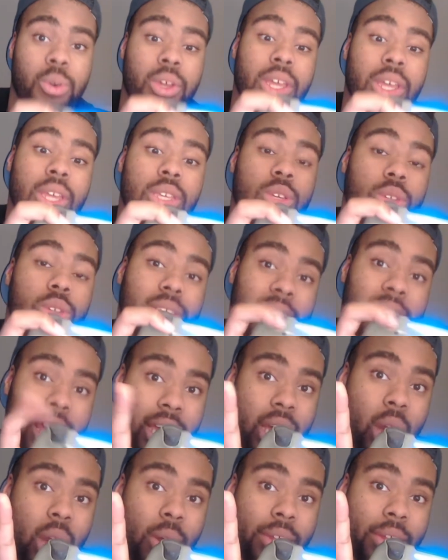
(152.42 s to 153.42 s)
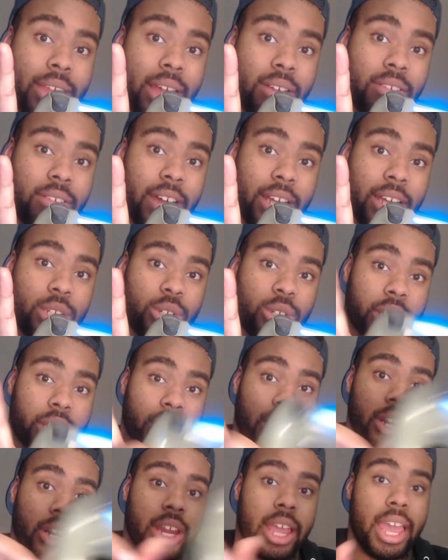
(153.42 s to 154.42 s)
you let go of that right
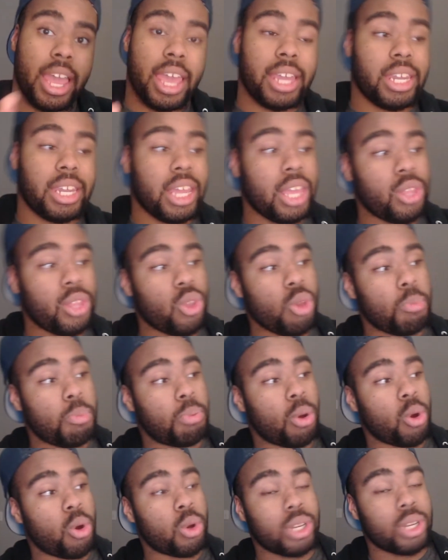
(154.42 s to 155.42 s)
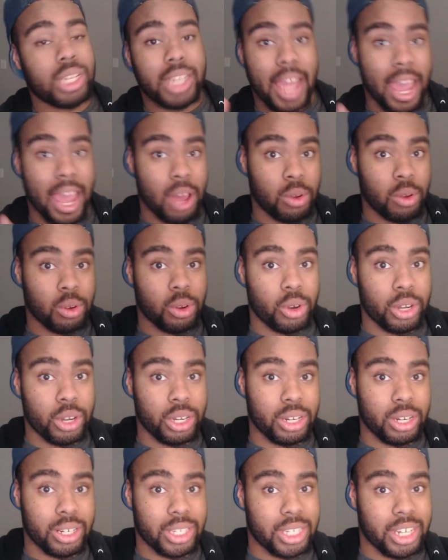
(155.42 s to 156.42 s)
trigger and then you pull down on
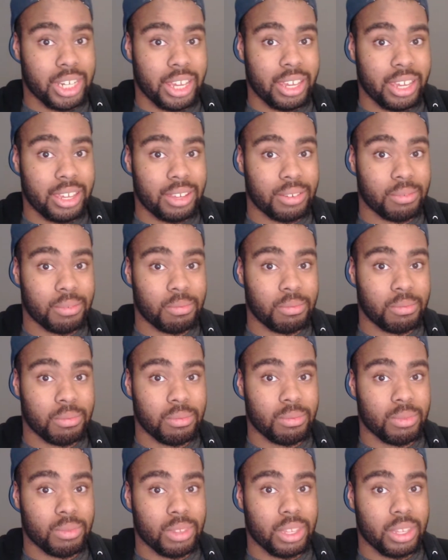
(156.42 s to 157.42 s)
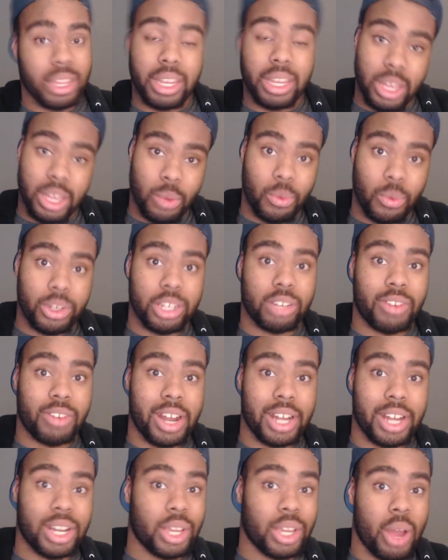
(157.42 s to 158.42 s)
your stick, and then when you're
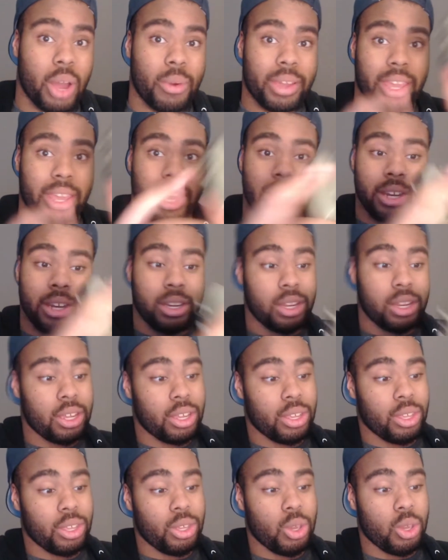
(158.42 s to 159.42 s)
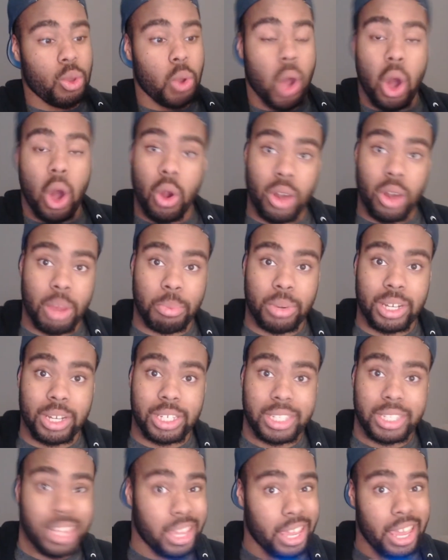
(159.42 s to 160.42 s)
ready to go again, you hold up on the
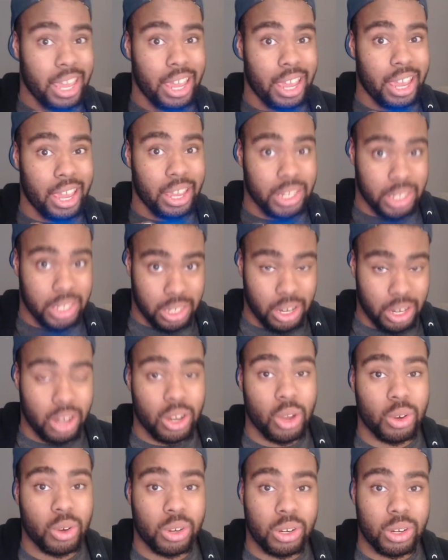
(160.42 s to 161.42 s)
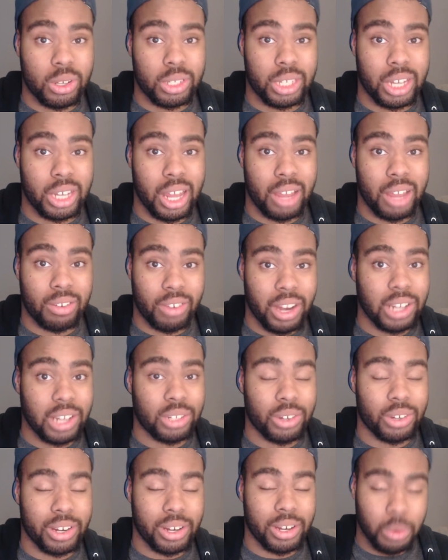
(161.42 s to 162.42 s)
stick and start holding on to that right
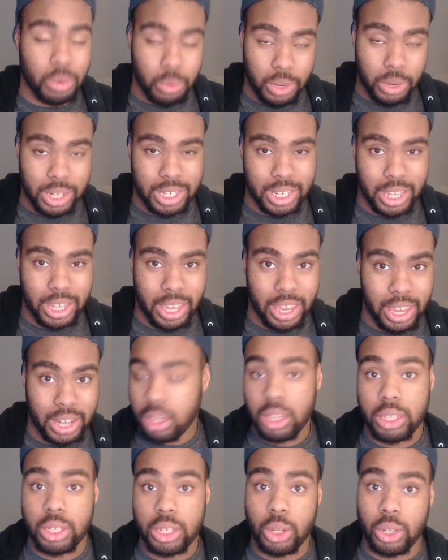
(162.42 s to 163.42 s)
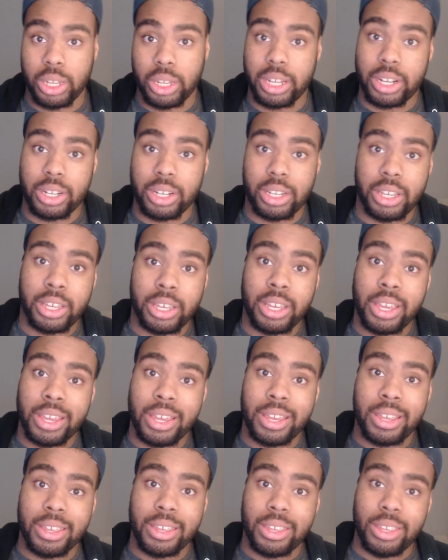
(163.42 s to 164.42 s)
trigger once again. So literally,
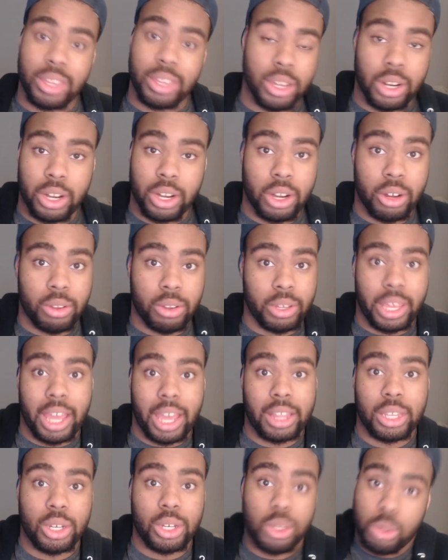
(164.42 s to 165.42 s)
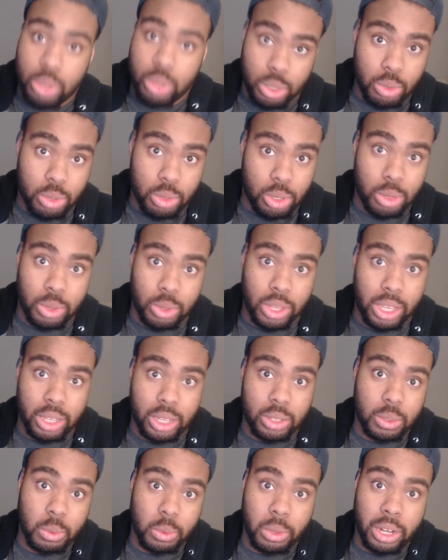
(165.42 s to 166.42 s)
you only have to do two
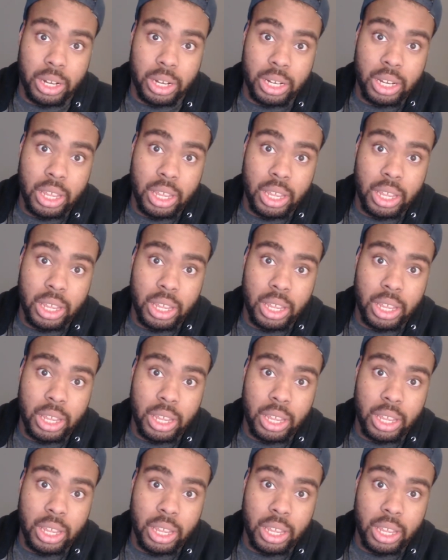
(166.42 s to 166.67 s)
things. One,